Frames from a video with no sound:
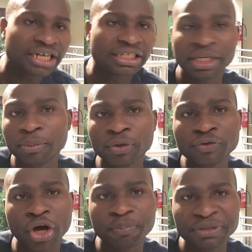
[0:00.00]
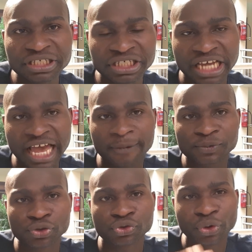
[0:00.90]
Remove.bg
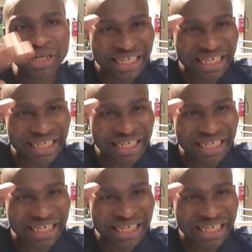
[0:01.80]
helps you to